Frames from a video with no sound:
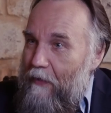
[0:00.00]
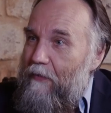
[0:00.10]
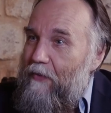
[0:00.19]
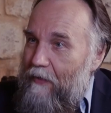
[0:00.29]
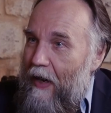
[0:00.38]

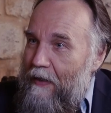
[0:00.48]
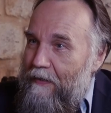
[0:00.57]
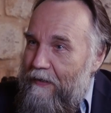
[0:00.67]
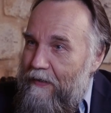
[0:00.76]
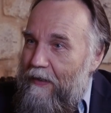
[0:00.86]
in
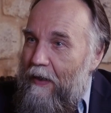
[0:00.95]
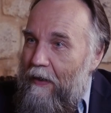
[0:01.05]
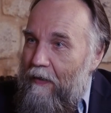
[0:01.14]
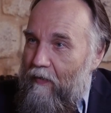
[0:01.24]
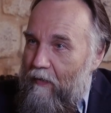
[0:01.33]
Christ,
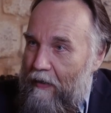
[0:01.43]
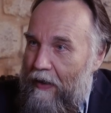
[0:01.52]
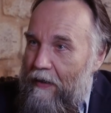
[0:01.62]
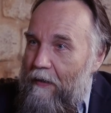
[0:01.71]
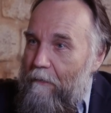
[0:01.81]
and mm-hmm.
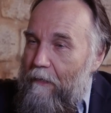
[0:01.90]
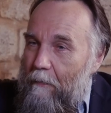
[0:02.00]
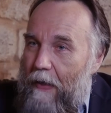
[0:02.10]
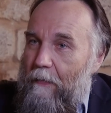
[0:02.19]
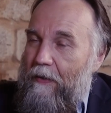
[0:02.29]
they
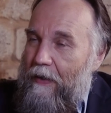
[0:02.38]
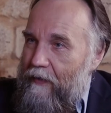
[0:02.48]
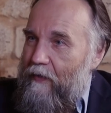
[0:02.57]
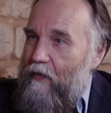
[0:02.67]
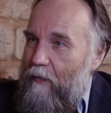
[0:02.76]
maybe
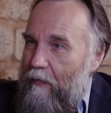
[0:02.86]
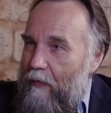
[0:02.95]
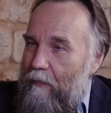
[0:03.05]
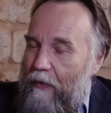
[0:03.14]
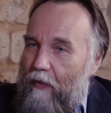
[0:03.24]
that is
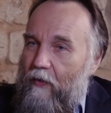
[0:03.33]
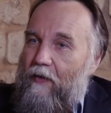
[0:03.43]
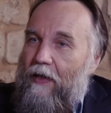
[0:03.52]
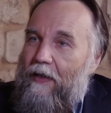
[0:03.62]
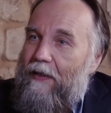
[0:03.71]

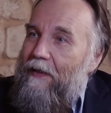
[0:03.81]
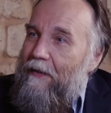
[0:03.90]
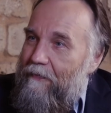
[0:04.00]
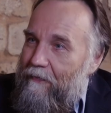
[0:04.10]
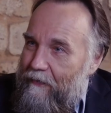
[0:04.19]
because they
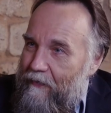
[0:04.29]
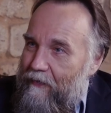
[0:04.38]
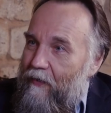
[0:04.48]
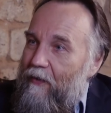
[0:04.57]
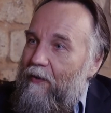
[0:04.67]
live
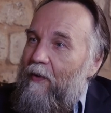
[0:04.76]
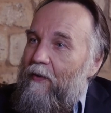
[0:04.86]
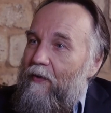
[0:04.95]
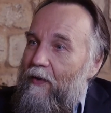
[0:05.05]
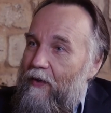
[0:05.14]
so
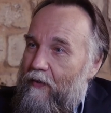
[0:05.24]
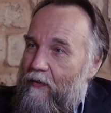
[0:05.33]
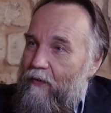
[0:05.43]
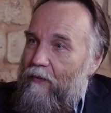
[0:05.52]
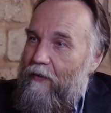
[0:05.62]
close
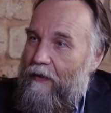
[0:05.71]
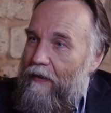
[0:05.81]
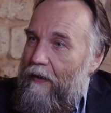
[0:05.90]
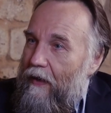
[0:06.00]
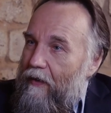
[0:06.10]
to
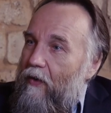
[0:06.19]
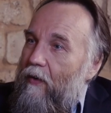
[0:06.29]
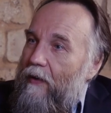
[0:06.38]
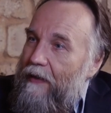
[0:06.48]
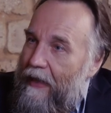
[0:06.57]
the
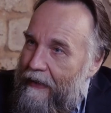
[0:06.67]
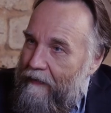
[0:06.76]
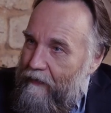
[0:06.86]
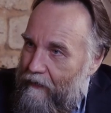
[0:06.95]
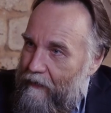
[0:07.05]
Holy
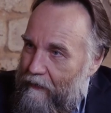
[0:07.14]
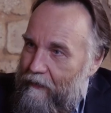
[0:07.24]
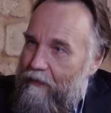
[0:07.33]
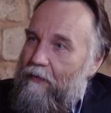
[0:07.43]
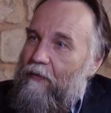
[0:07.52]
Land,
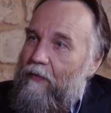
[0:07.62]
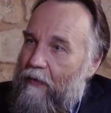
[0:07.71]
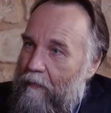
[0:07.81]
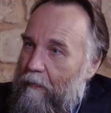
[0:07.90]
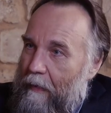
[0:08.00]

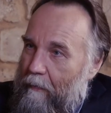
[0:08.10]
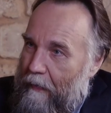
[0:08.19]
mm-hmm.